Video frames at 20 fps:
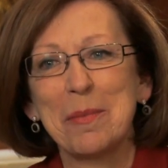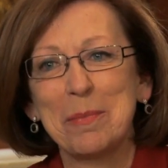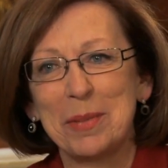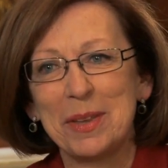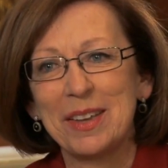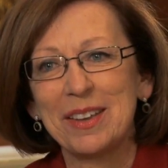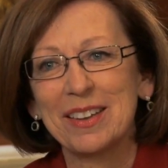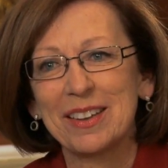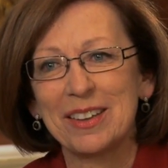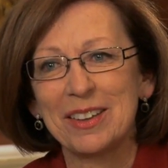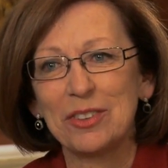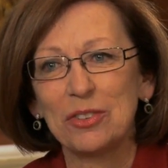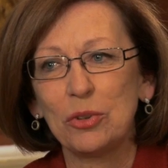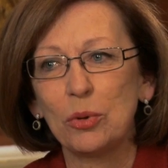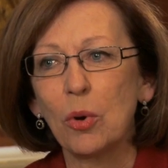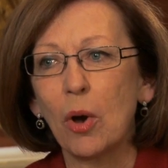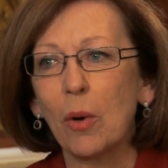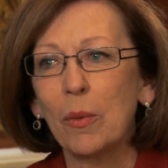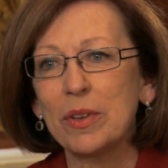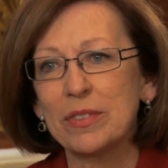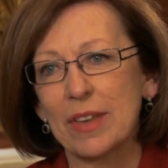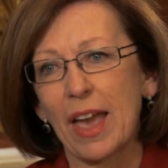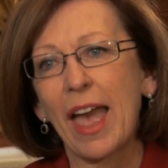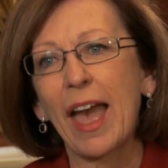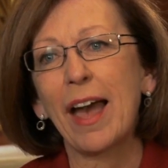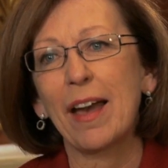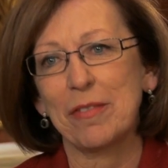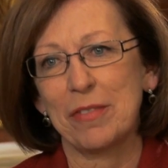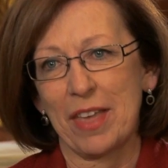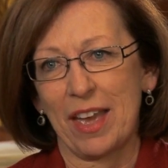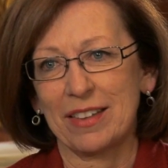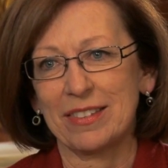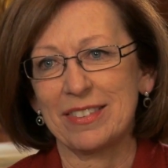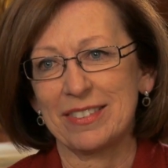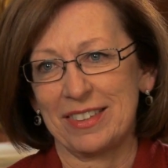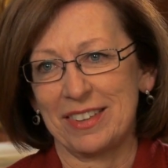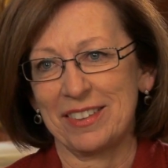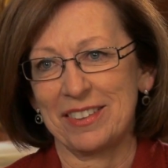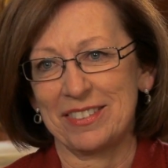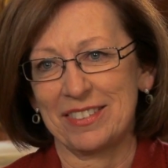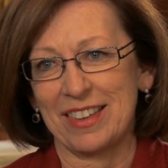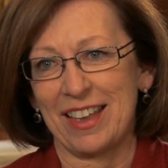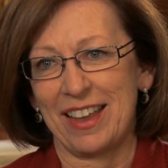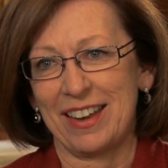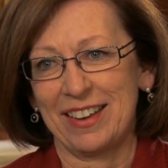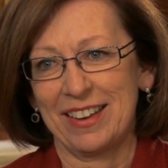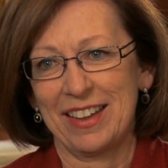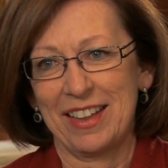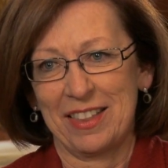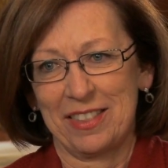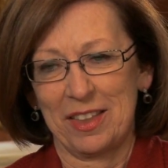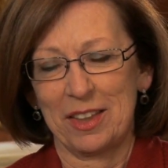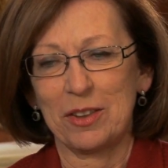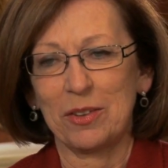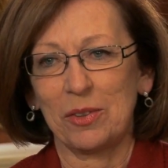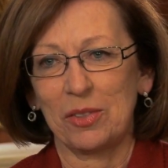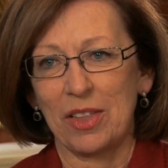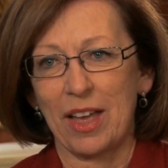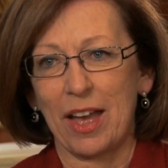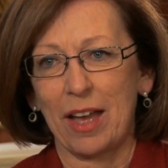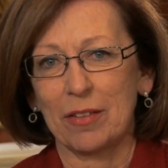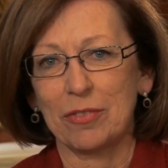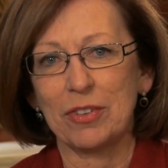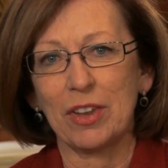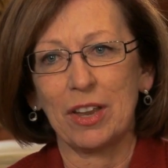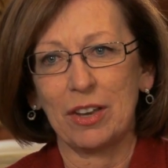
because you always have that skill set that you left,